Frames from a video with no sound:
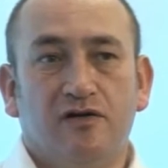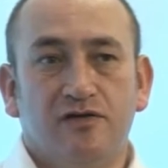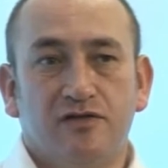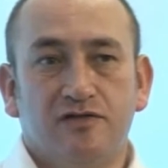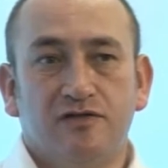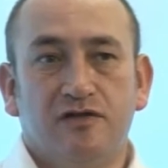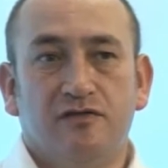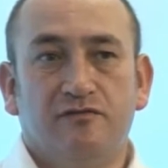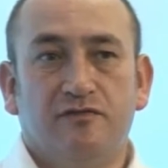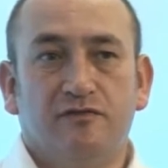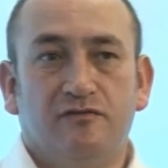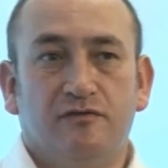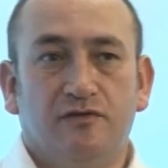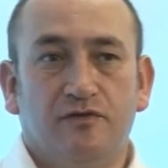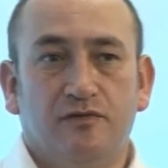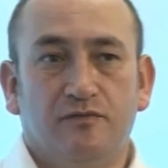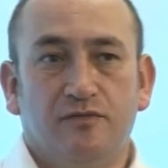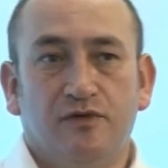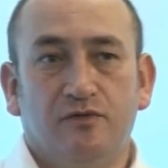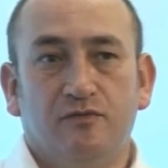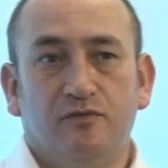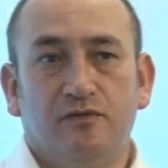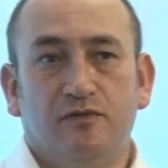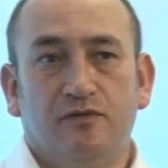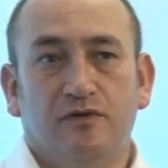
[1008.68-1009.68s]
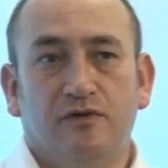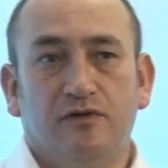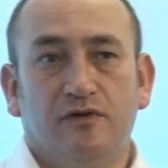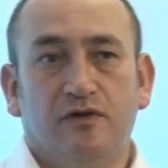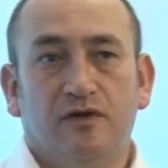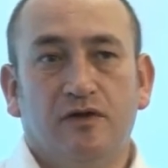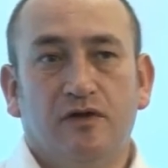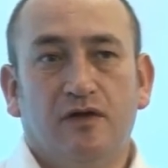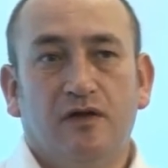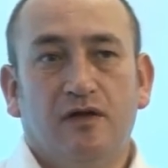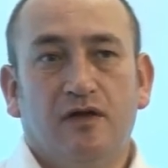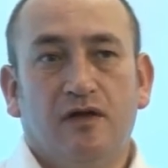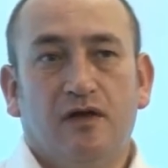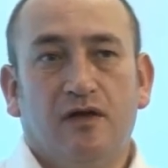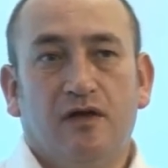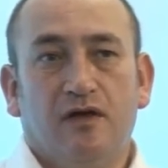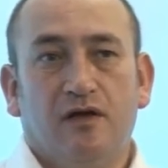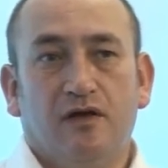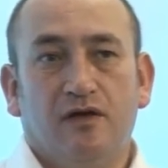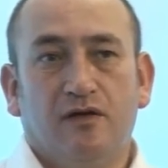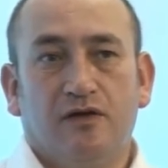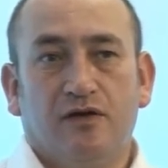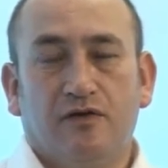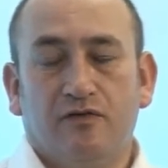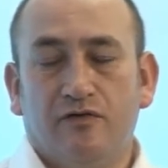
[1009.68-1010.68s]
our server room that were
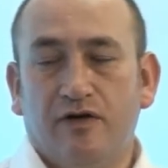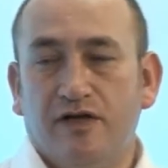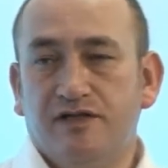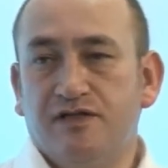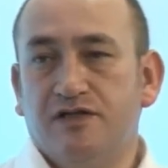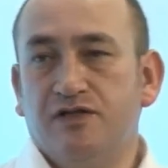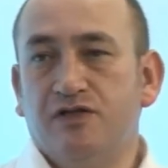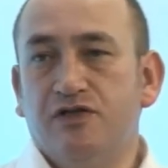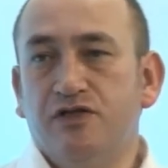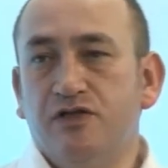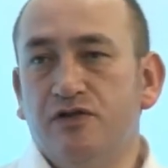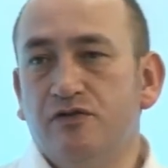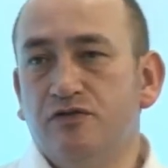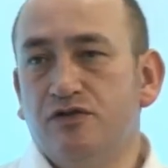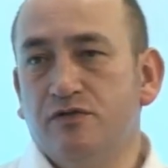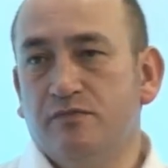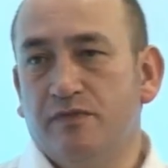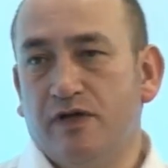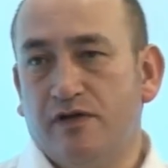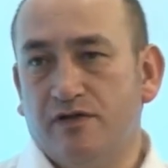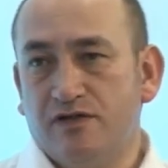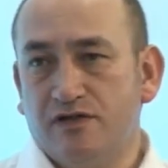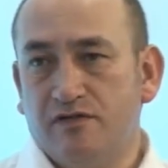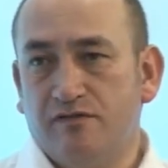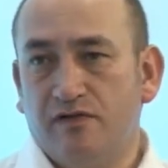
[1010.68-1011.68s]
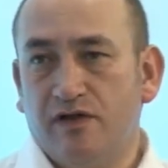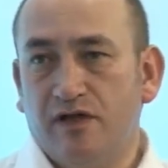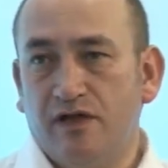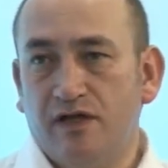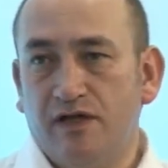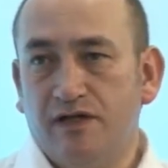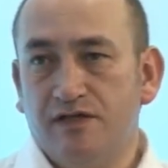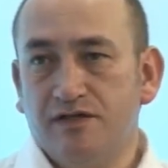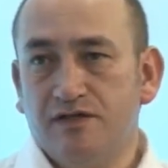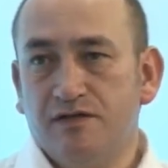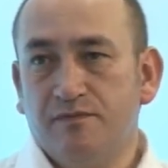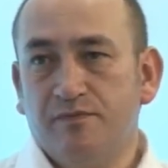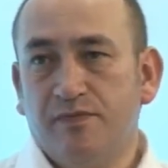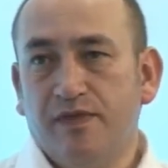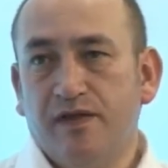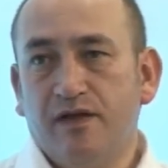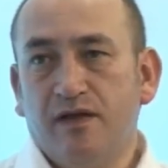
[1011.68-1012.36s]
creating huge amounts of heat,